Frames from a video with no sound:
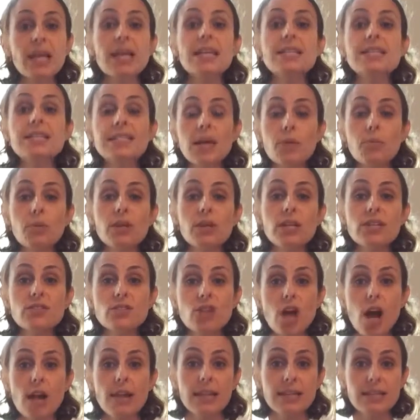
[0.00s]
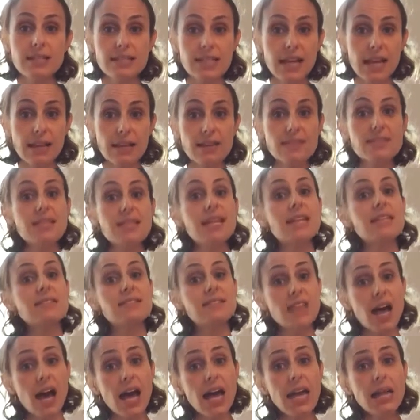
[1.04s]
Someone is calling to tell us it's
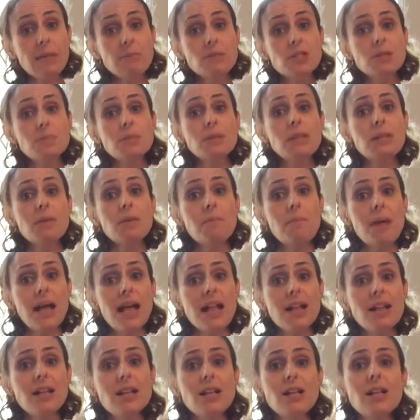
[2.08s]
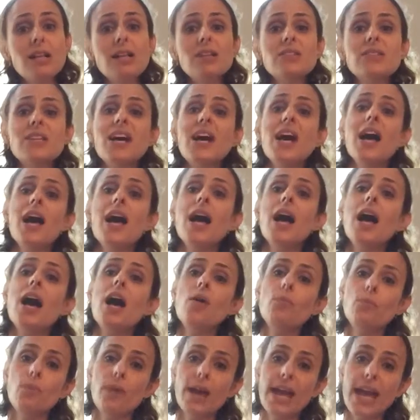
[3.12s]
time to put the
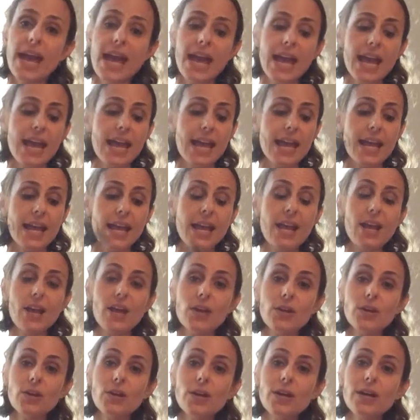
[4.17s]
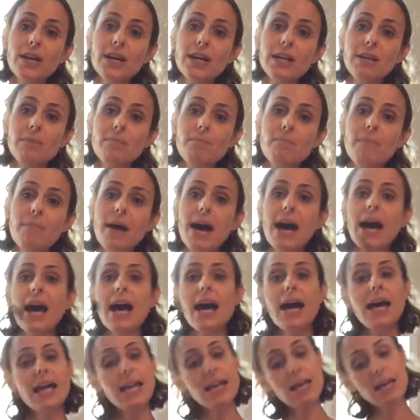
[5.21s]
bells away.
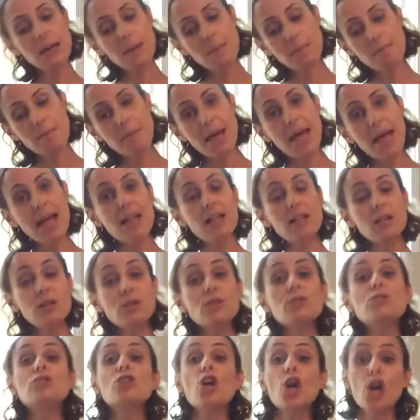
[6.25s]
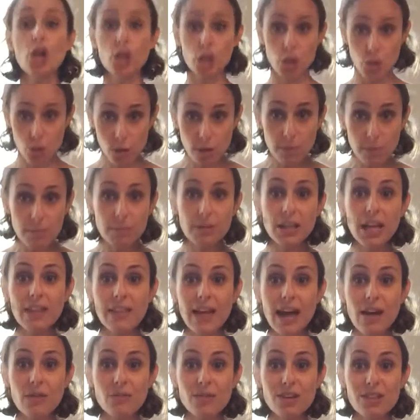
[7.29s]
Goodbye, bells. You can play
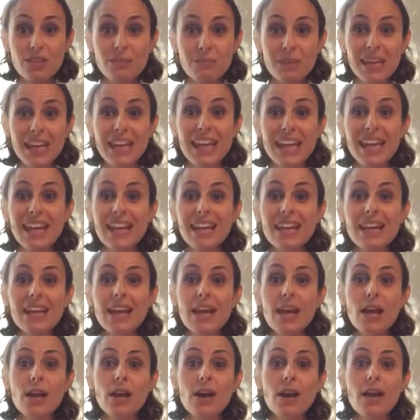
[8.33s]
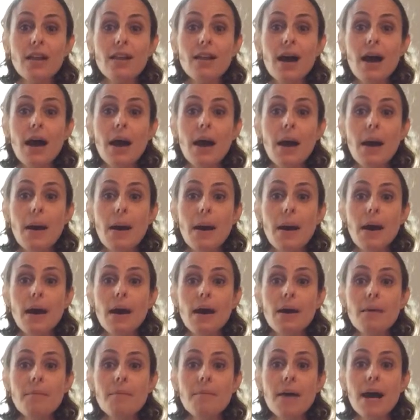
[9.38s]
that with me.
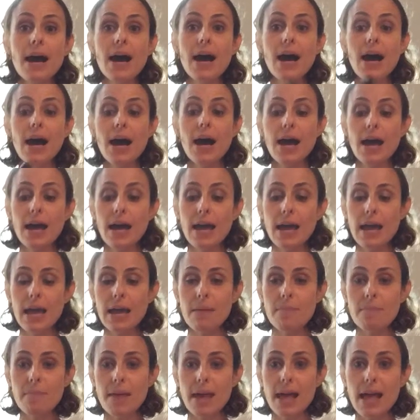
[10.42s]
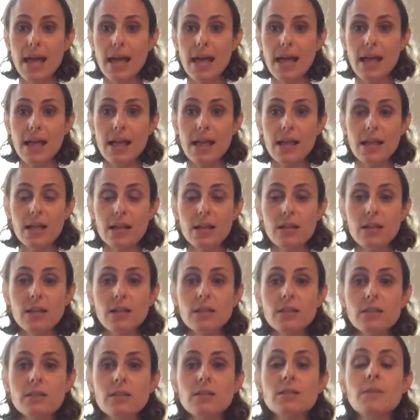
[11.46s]
Bye,
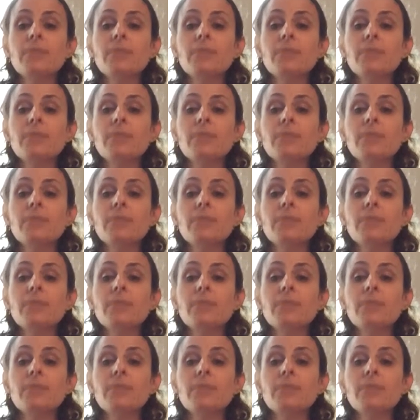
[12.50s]
bells.